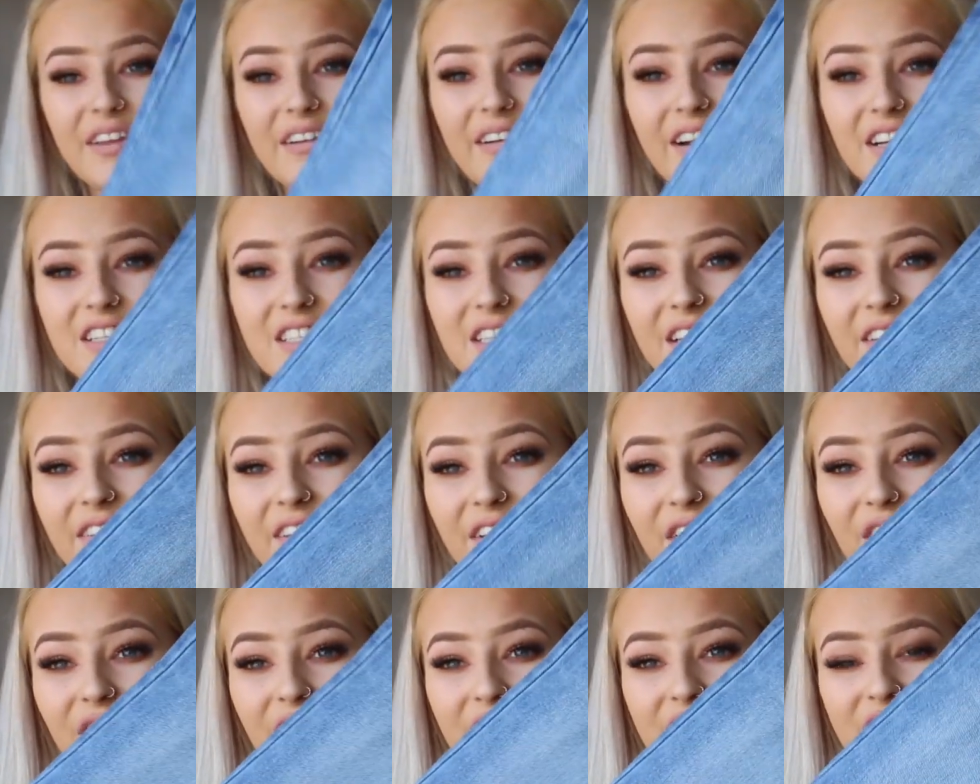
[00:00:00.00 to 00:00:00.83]
they're actually like
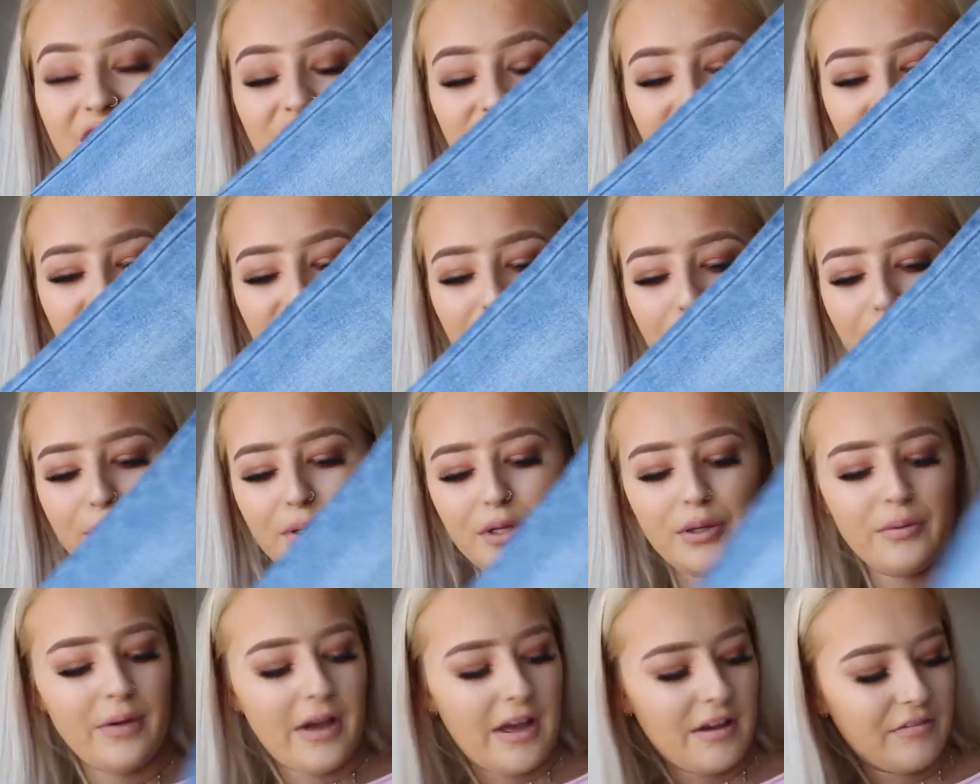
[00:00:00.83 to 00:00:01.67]
the nicest shade of
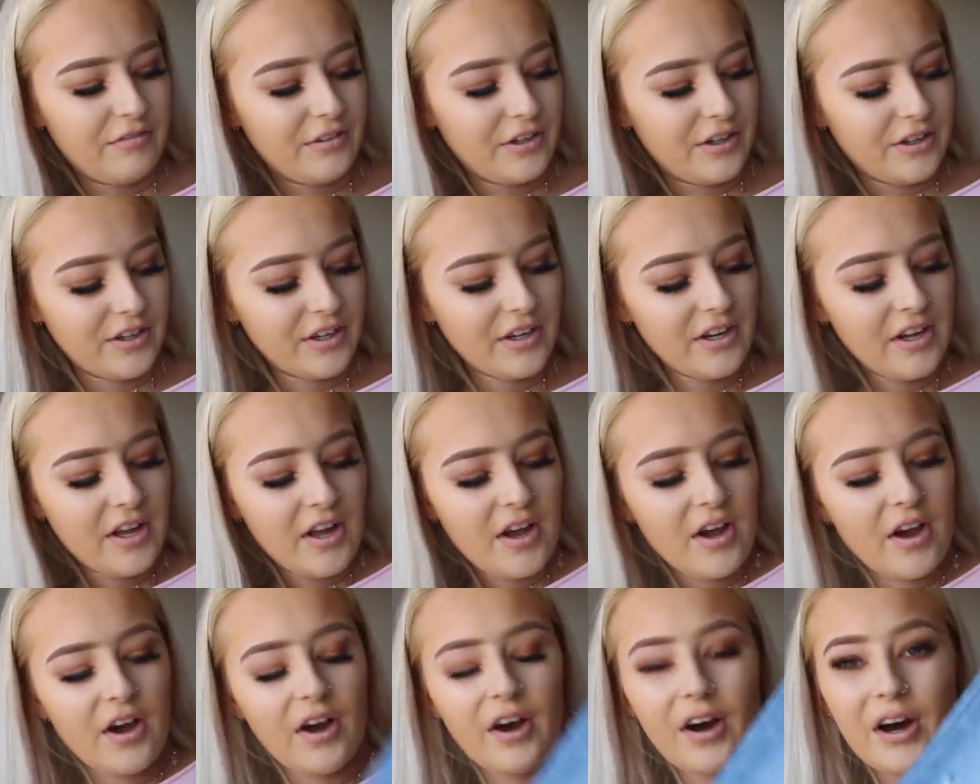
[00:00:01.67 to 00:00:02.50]
blue ever.
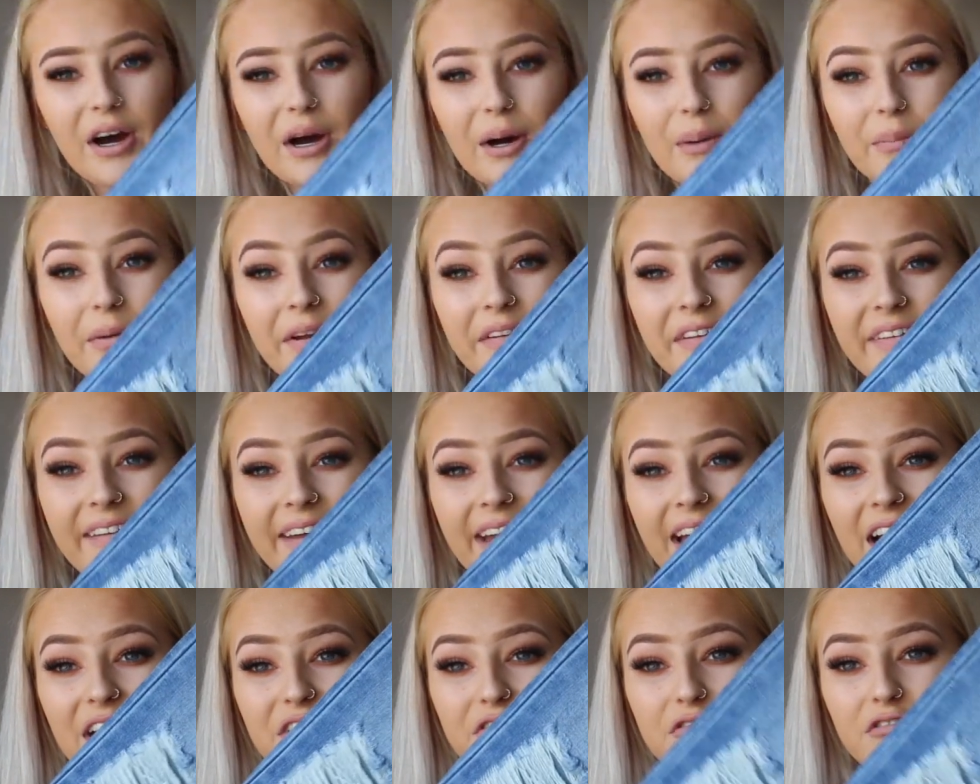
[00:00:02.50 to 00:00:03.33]
And then
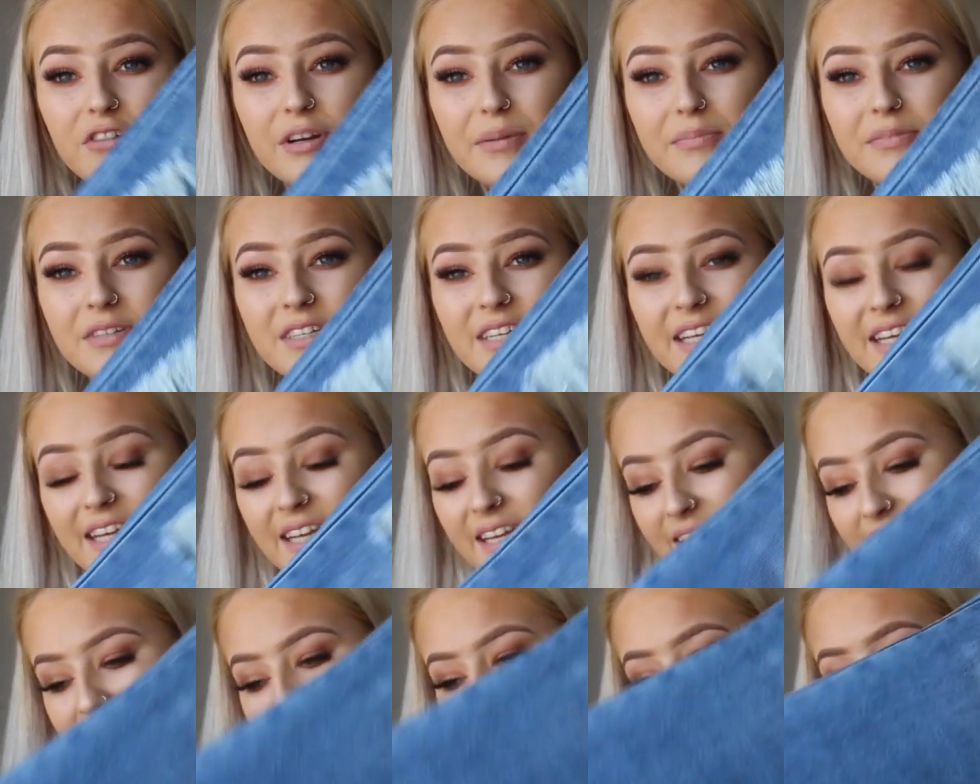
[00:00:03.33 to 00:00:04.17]
they have ripped
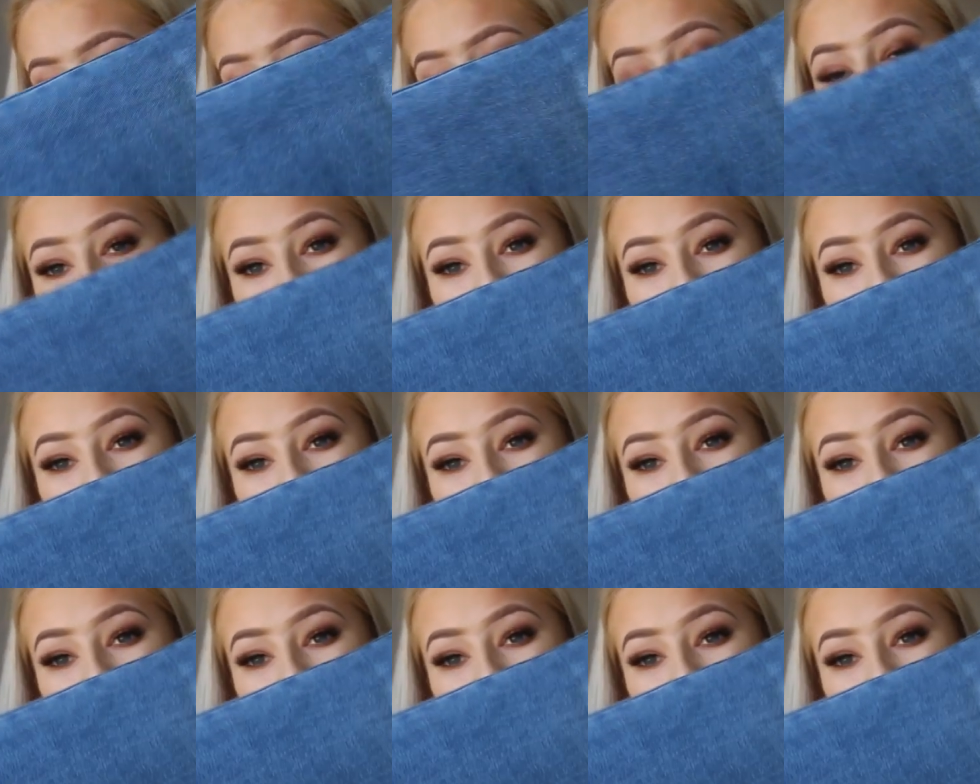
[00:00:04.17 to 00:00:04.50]
knees,